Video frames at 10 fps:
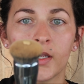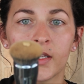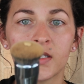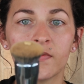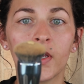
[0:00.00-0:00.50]

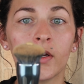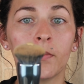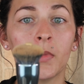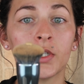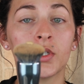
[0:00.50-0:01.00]
like it's
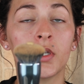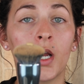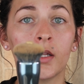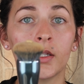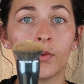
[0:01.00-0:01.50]
very much
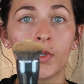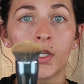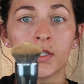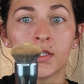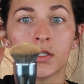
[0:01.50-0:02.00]
not liquidy.